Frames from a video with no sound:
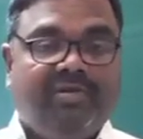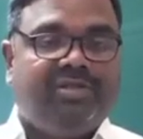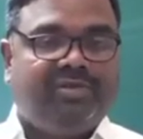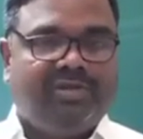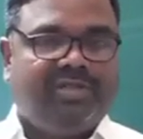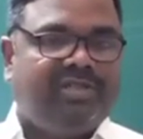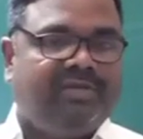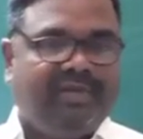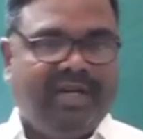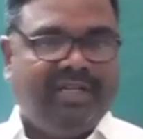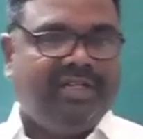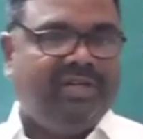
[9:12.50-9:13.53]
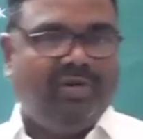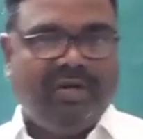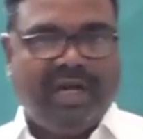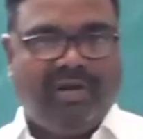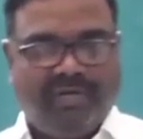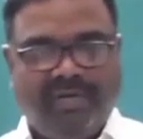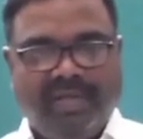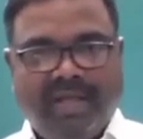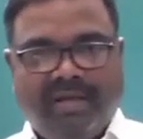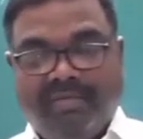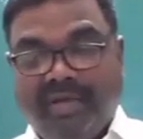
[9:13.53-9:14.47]
good sources of energy, no doubt.
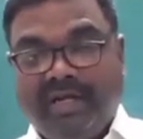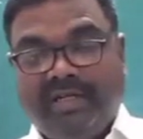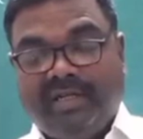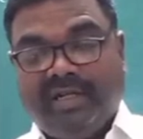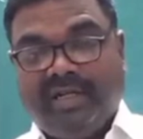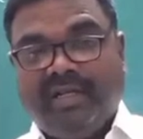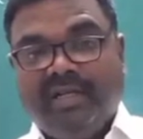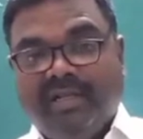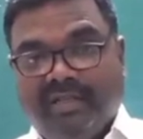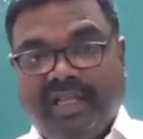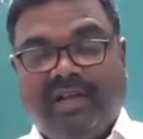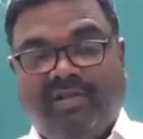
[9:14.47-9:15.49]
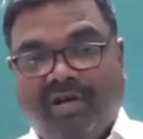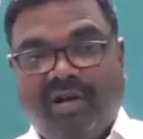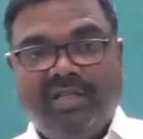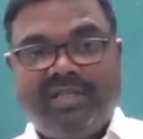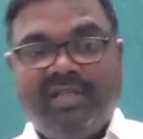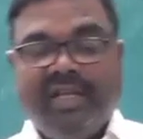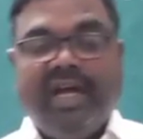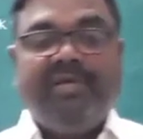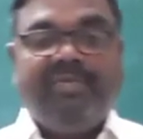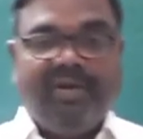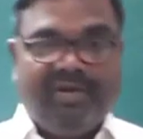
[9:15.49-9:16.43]
But they cause
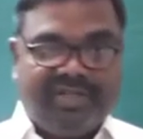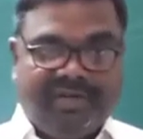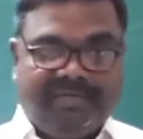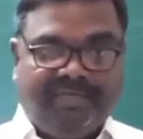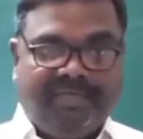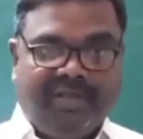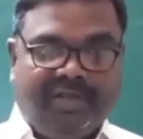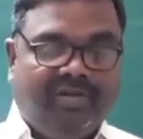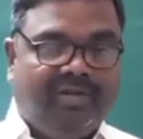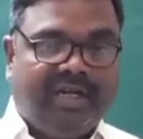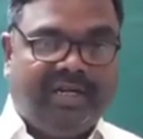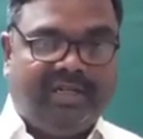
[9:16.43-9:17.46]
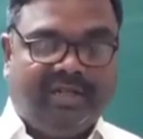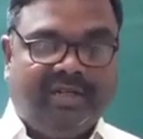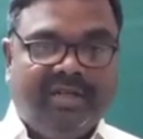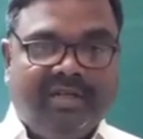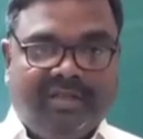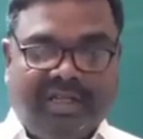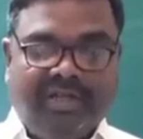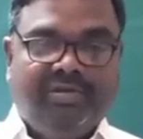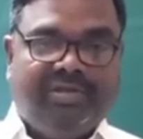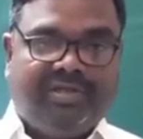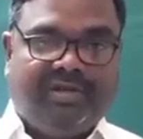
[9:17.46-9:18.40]
air pollution. That
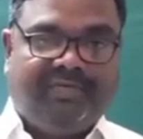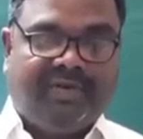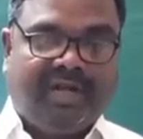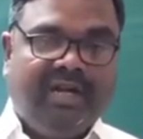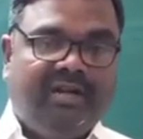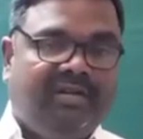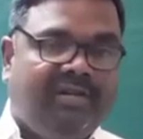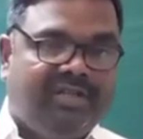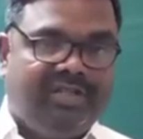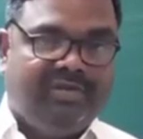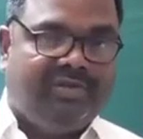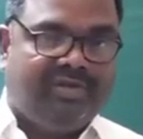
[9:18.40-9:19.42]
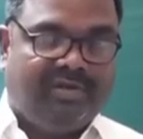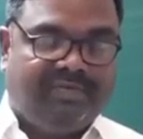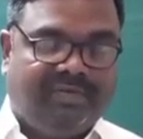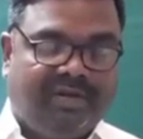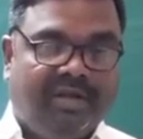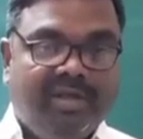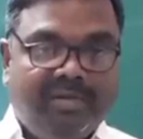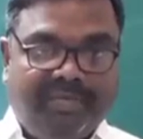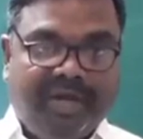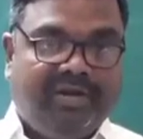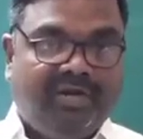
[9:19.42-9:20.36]
the continuous use of
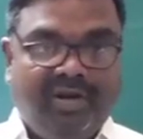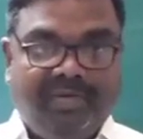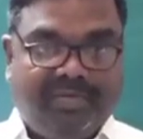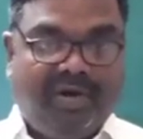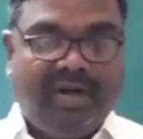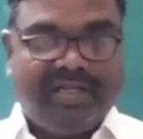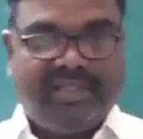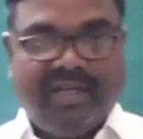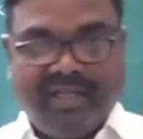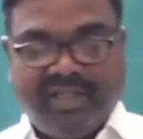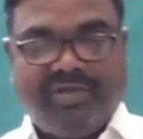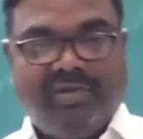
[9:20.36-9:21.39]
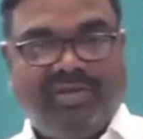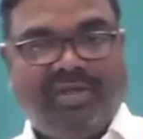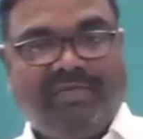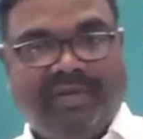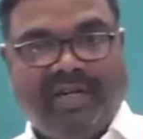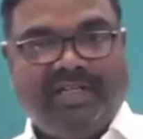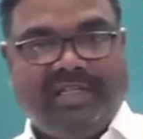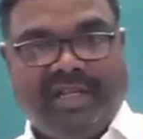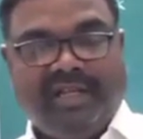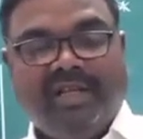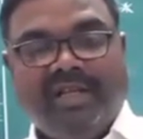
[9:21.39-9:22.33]
petroleum products as a source of
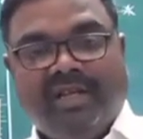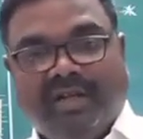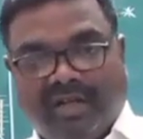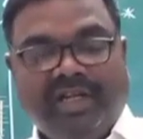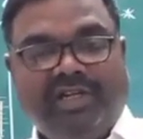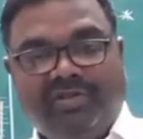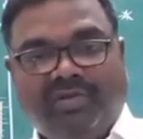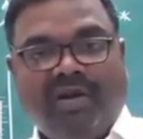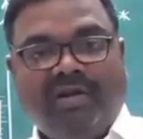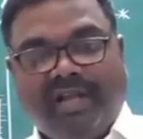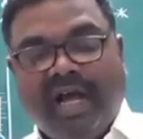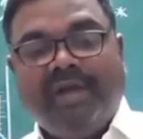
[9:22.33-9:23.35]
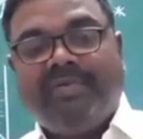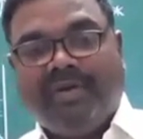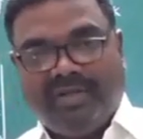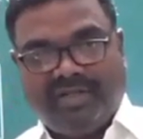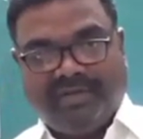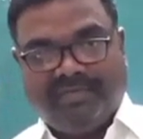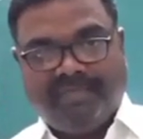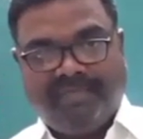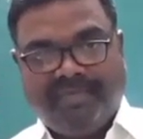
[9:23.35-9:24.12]
energy lead to what? Air pollution.